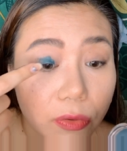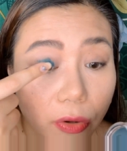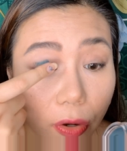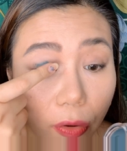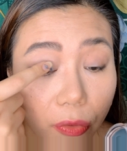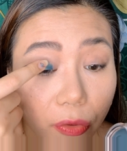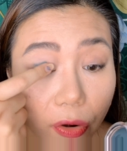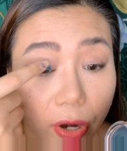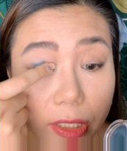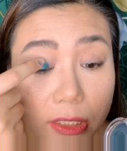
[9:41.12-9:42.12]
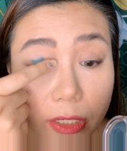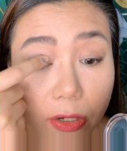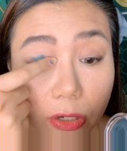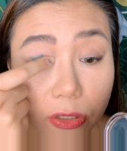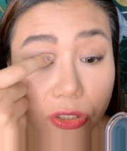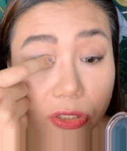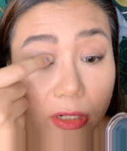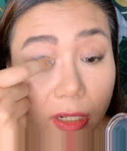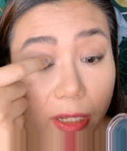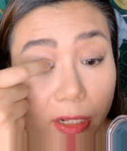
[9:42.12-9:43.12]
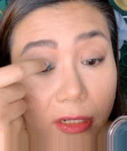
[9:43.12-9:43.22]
Go crazy onto the lid.